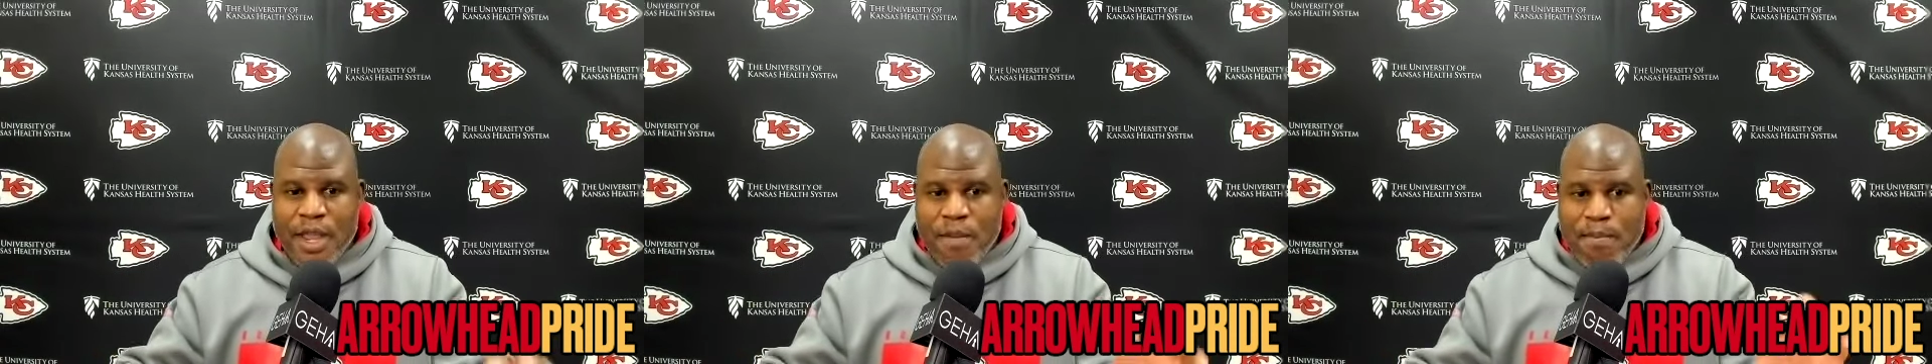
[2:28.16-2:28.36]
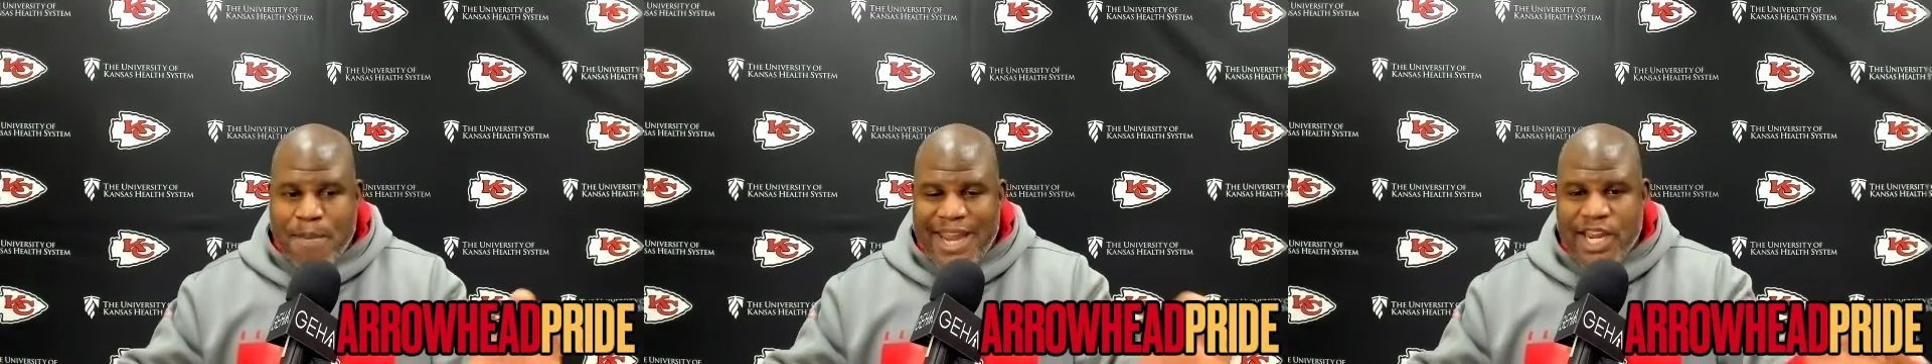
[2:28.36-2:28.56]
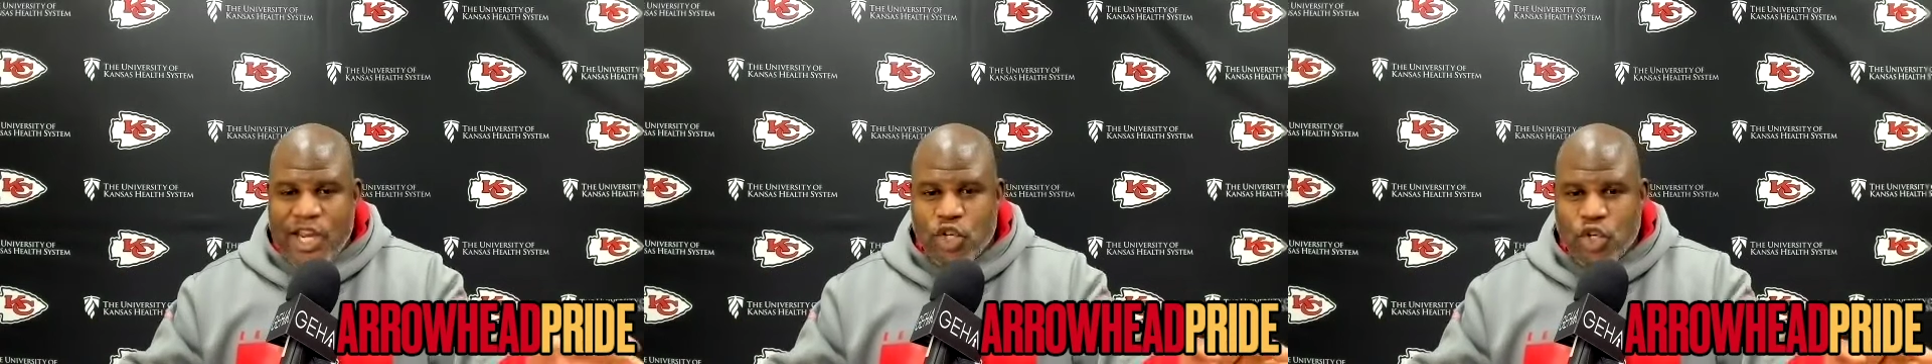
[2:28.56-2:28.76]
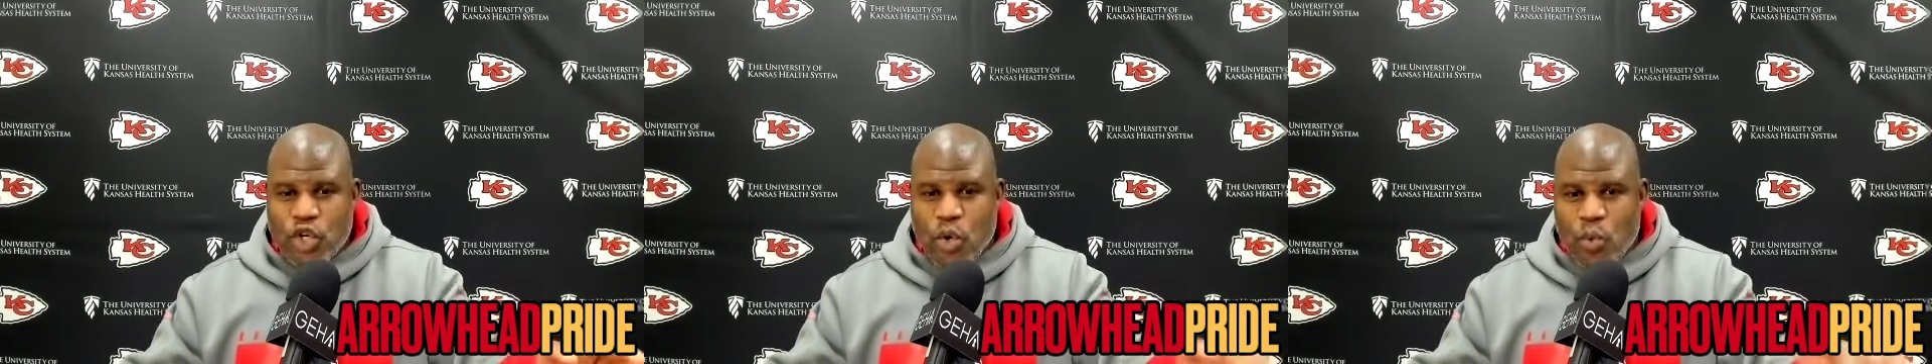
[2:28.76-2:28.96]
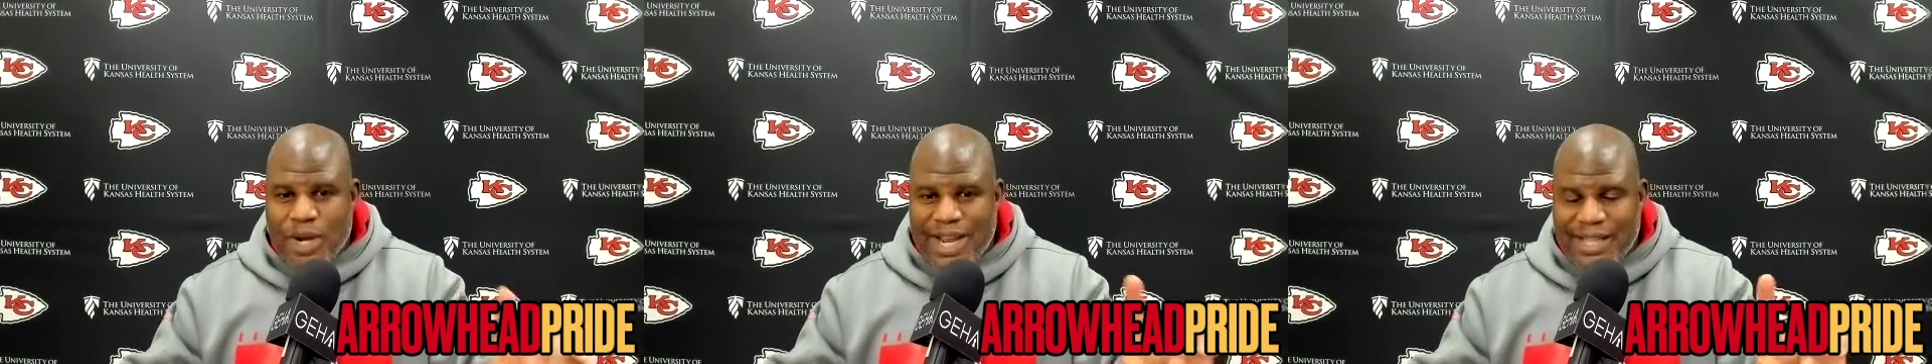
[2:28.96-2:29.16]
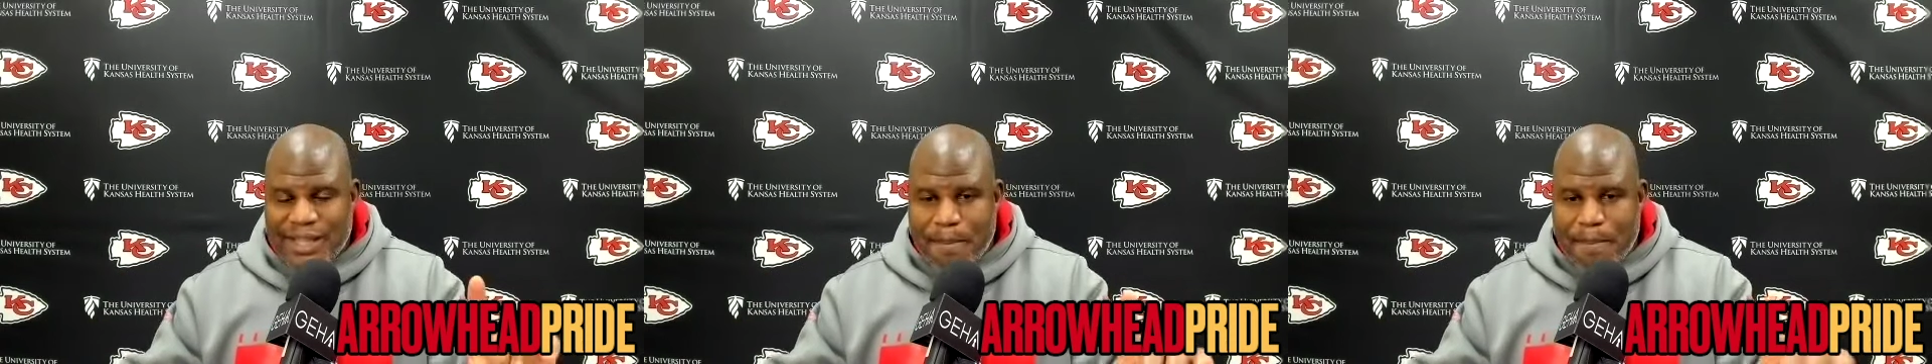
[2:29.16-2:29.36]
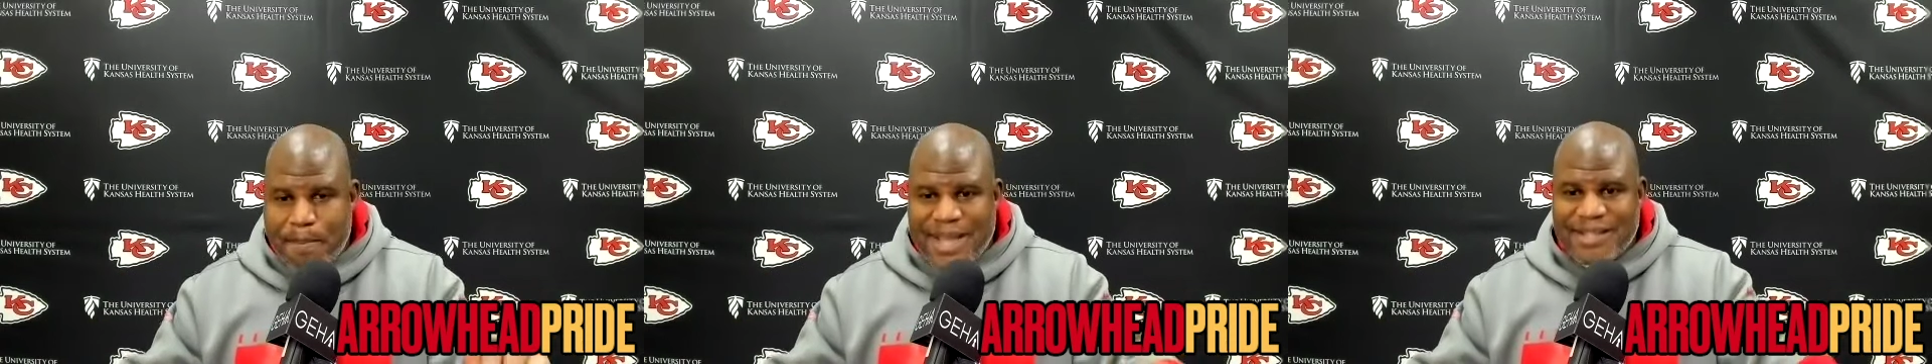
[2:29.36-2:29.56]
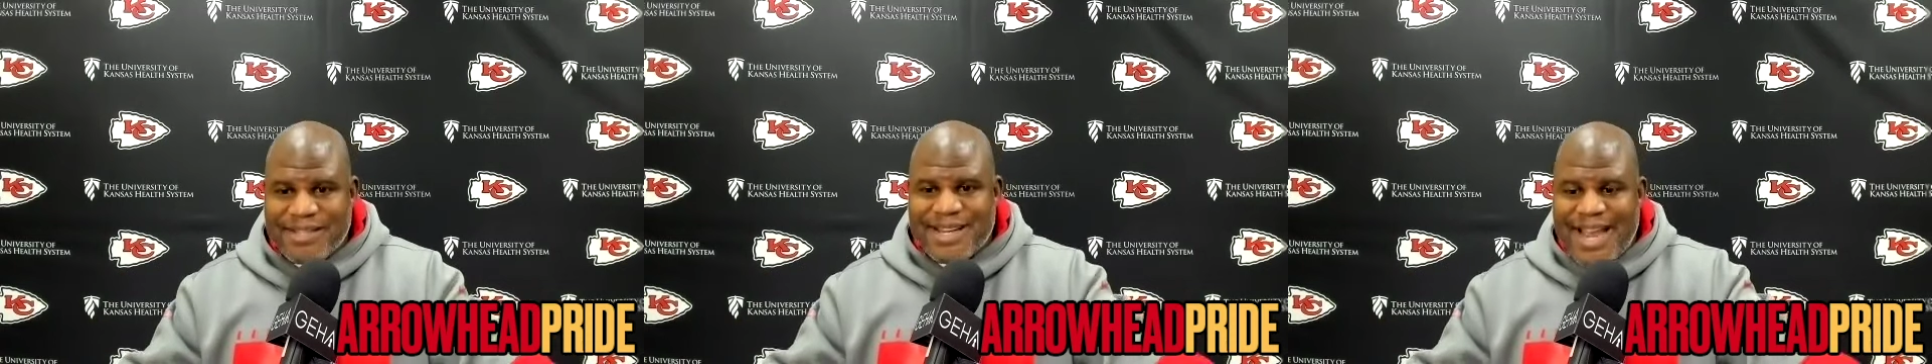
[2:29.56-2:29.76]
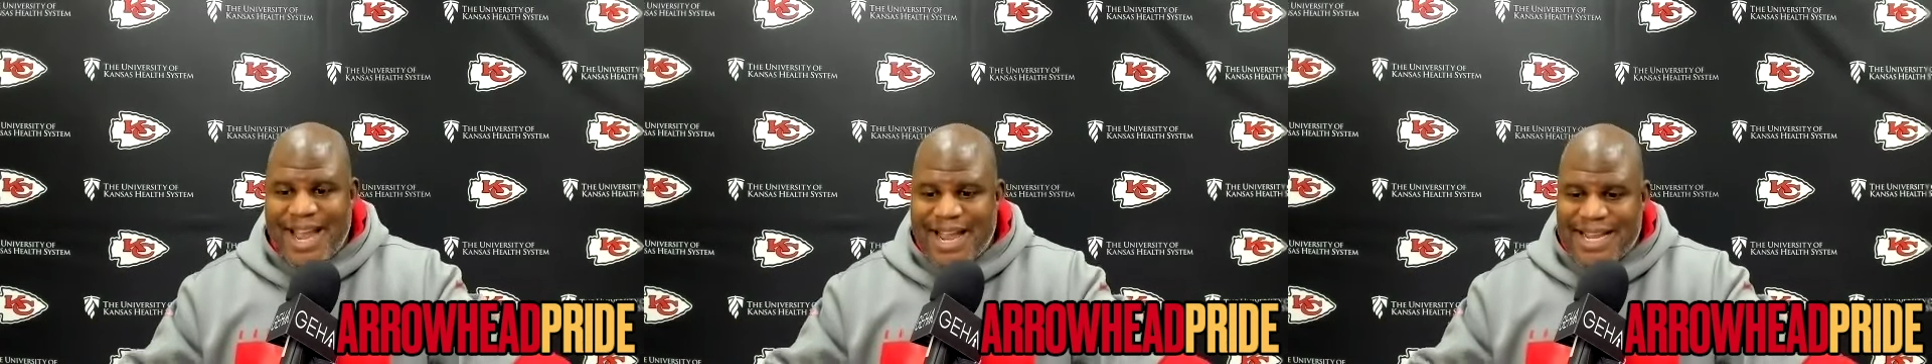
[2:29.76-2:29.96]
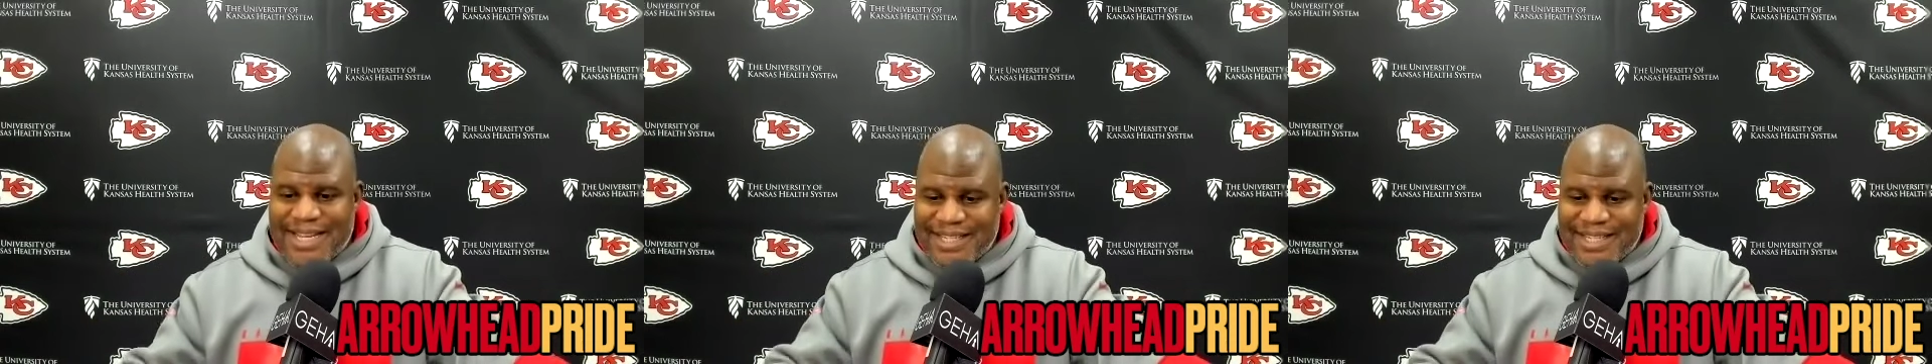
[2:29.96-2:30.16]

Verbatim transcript: making sure we got the best guys